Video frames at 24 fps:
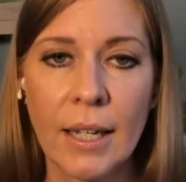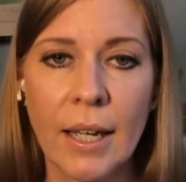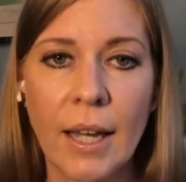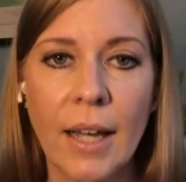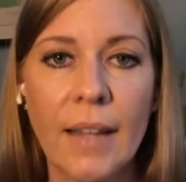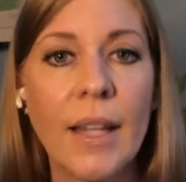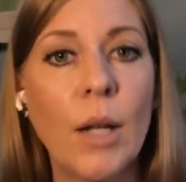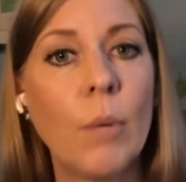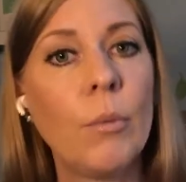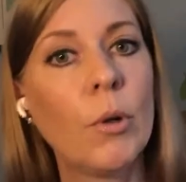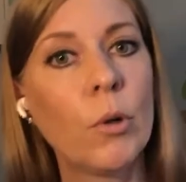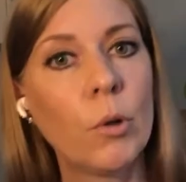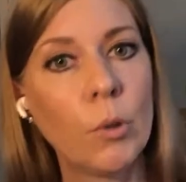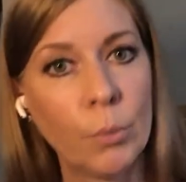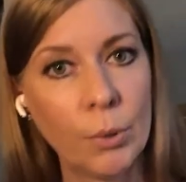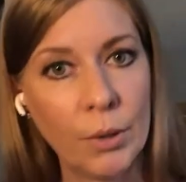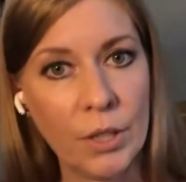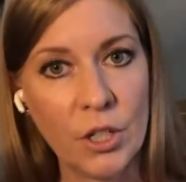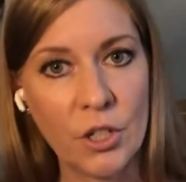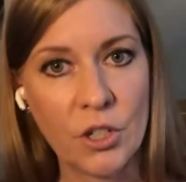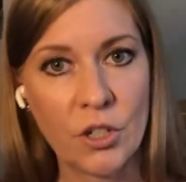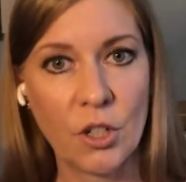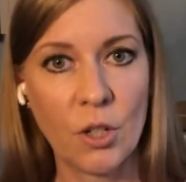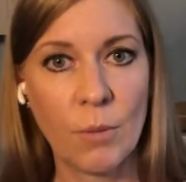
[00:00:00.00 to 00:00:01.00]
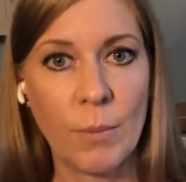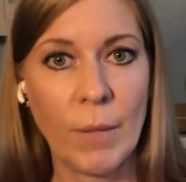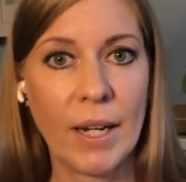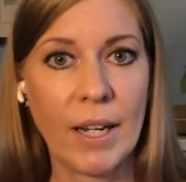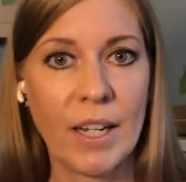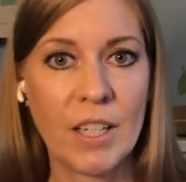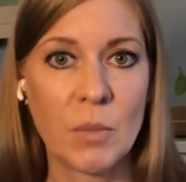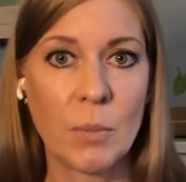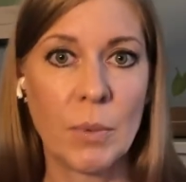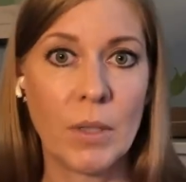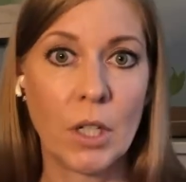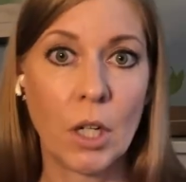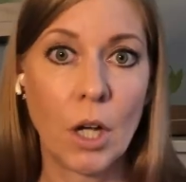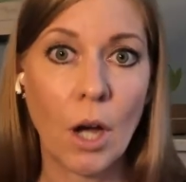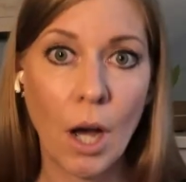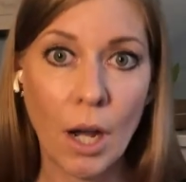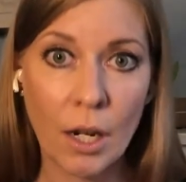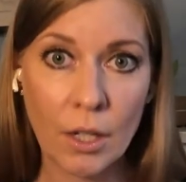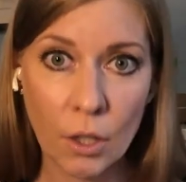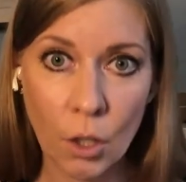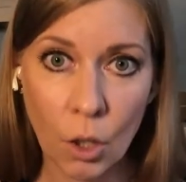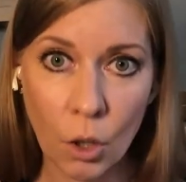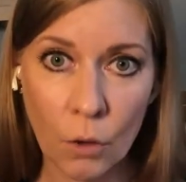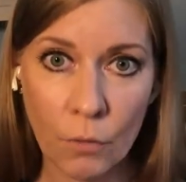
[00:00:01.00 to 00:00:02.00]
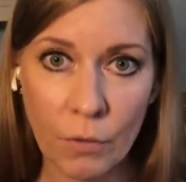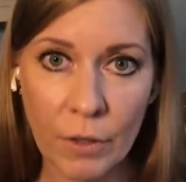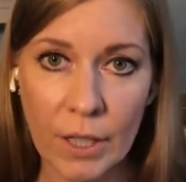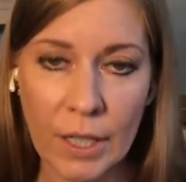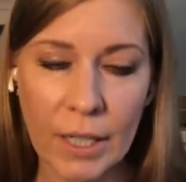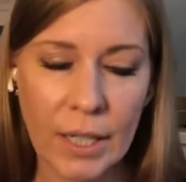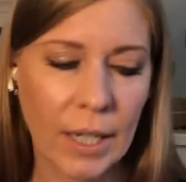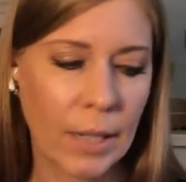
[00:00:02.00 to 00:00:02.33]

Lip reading: And then we were pretty sure my husband got COVID.